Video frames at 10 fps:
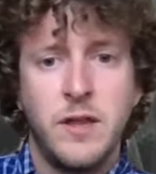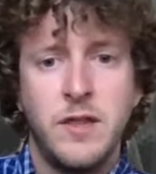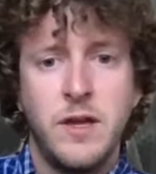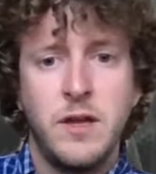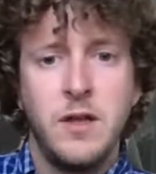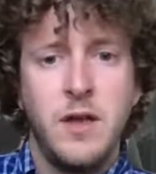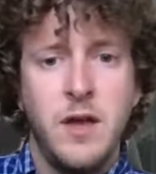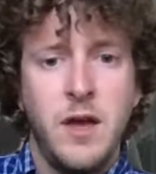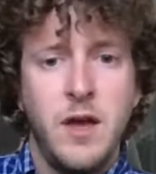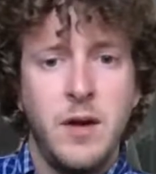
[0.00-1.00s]
thing.
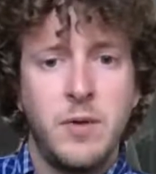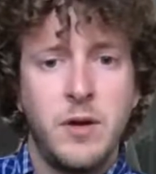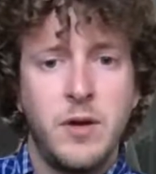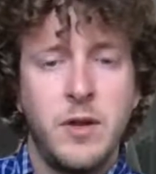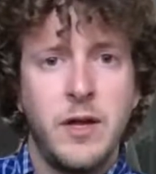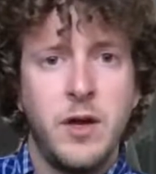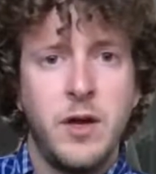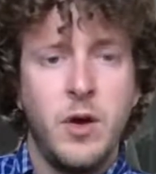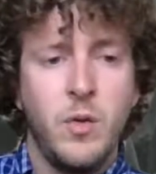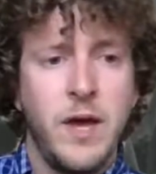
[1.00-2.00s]
And I'm going to click
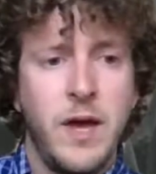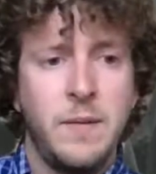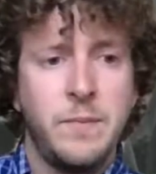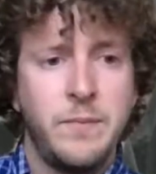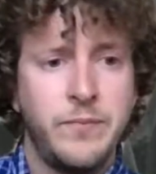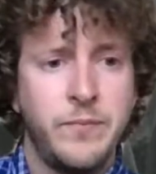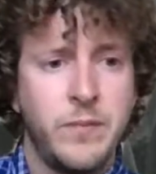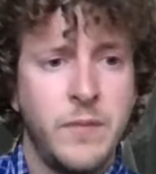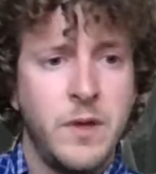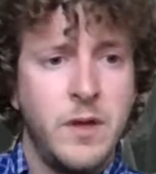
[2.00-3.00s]
OK.
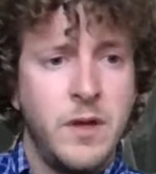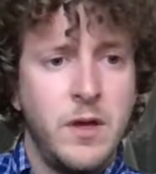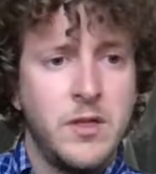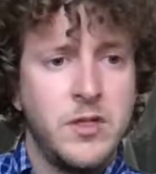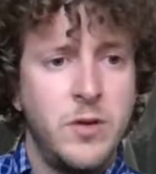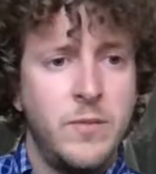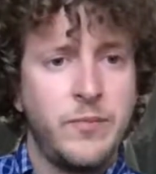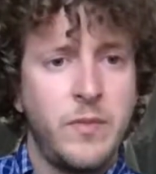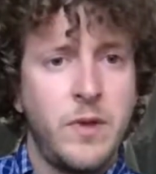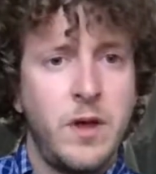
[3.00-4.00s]
So
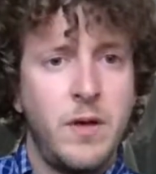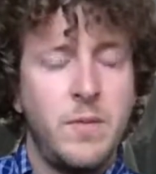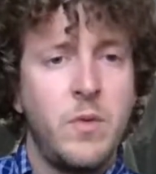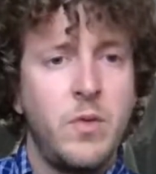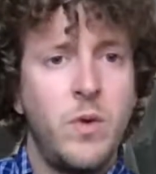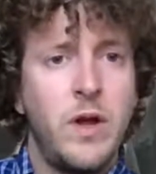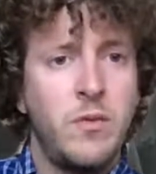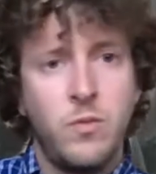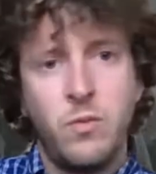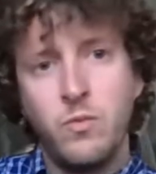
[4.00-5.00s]

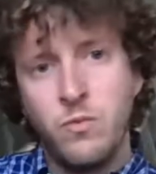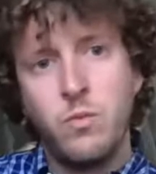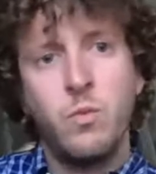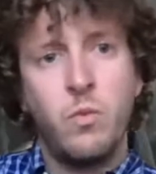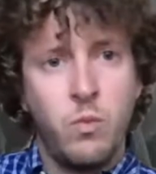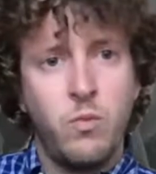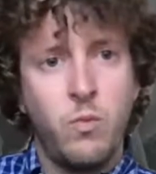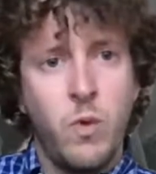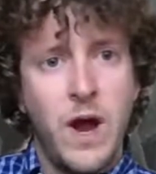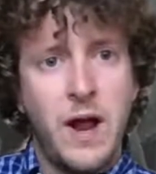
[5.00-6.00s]
the
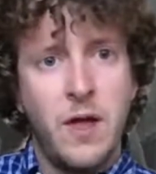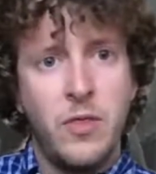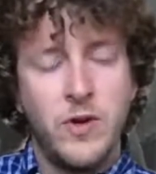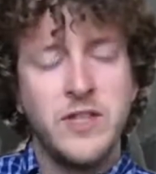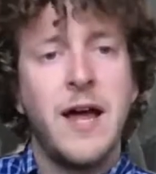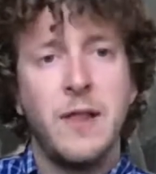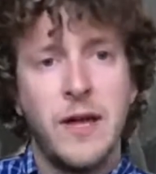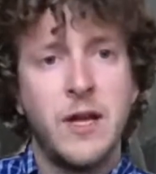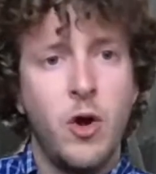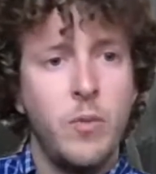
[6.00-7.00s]
reason I
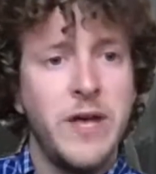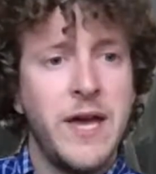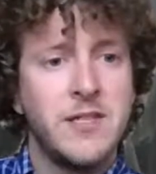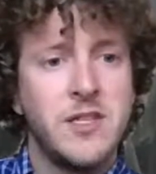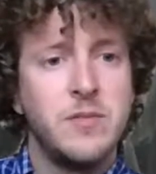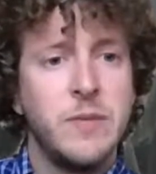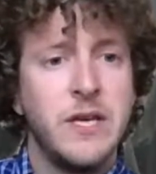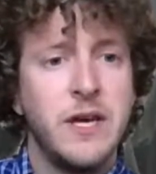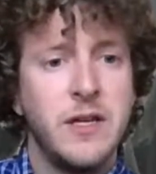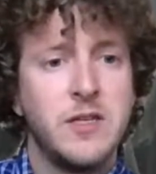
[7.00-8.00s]
like OBS is
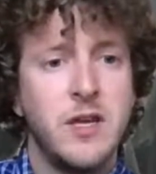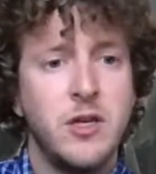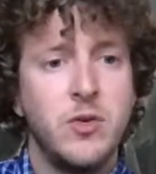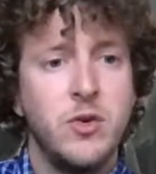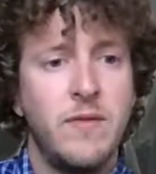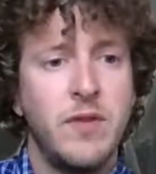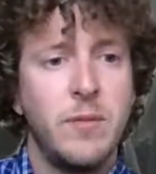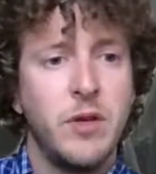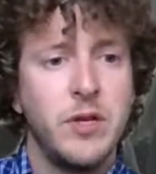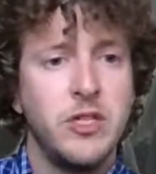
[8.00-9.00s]
because you do have the
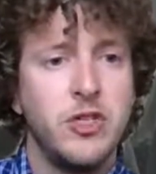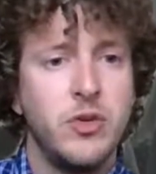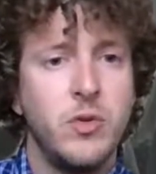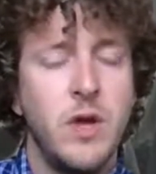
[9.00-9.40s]
ability to